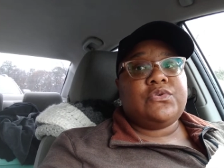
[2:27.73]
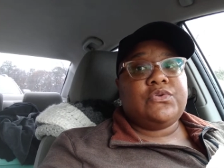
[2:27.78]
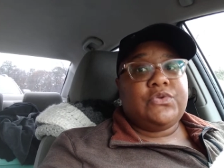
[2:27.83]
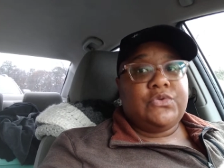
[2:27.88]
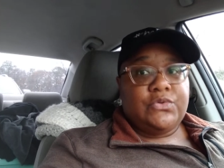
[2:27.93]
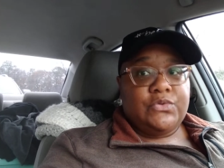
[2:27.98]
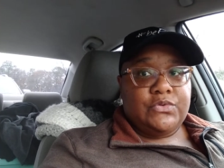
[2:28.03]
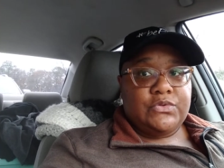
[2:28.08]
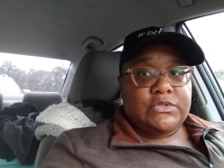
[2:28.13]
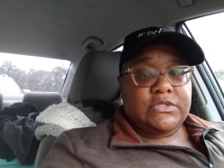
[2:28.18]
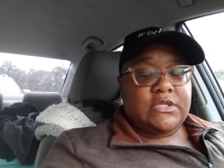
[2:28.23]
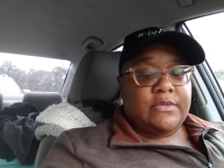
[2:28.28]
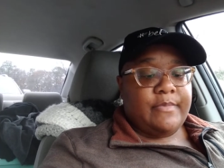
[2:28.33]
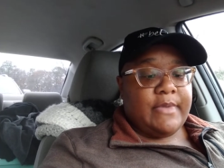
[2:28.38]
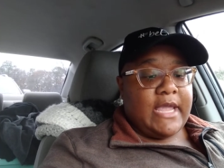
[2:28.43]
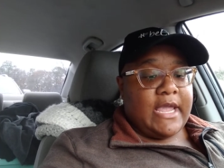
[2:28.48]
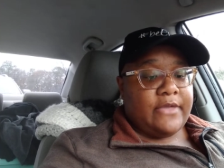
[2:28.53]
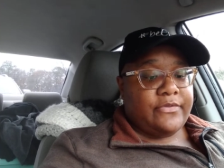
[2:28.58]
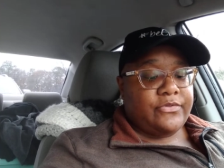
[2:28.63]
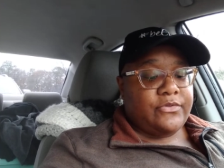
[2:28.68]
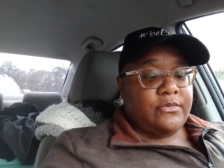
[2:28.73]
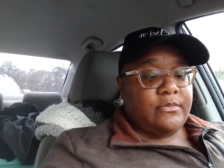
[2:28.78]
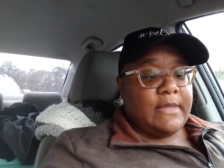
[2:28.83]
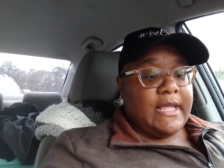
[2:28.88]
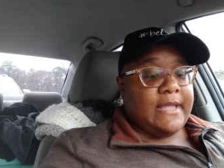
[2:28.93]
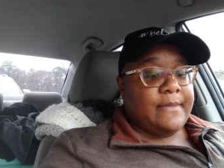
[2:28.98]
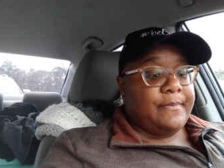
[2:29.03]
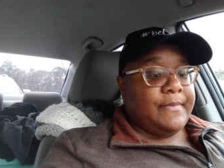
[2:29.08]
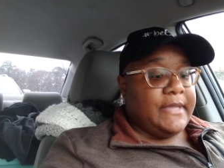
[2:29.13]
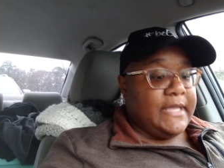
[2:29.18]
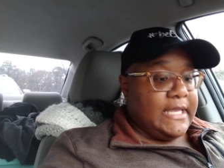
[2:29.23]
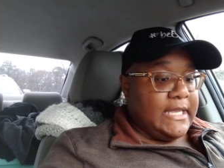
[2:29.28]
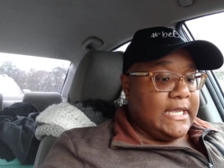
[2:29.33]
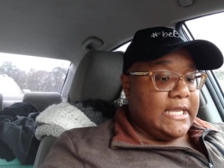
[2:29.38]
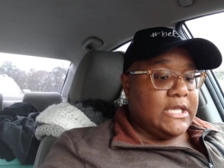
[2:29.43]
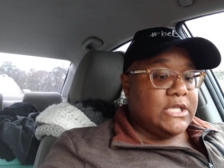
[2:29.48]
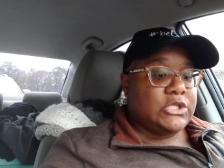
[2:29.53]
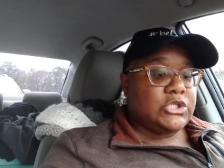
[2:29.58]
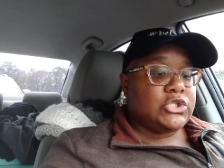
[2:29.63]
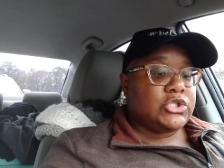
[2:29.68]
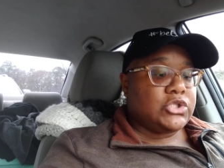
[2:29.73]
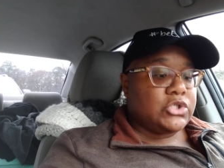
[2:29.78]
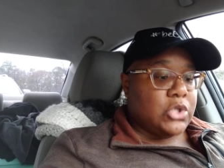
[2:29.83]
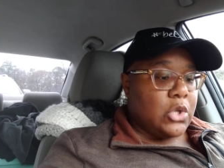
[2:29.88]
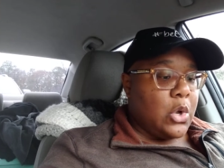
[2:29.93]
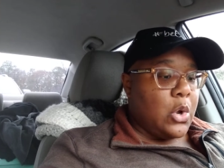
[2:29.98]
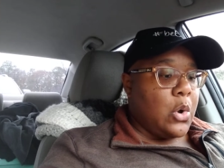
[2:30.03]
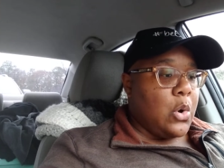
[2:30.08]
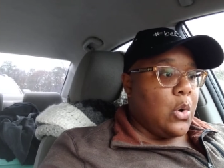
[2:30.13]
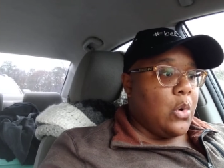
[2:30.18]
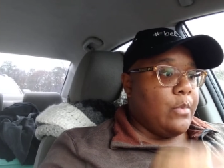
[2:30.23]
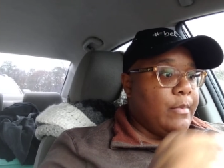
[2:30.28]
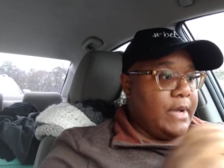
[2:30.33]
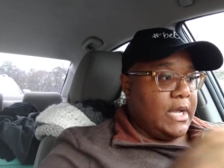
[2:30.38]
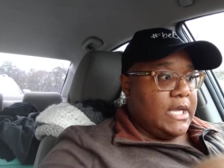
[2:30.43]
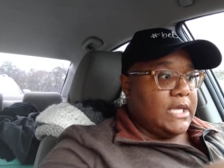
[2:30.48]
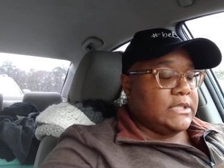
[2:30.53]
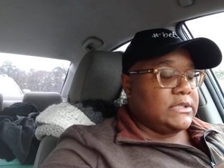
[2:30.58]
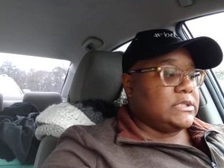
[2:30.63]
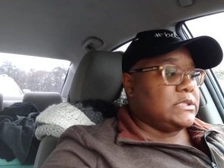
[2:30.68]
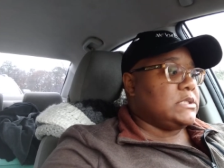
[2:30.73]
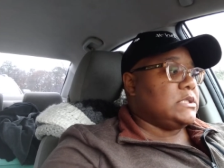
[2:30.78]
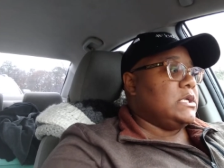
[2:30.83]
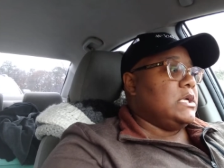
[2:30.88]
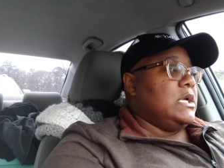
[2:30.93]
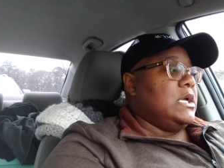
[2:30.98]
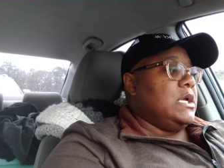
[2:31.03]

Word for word: use the bathroom, like, pee so much.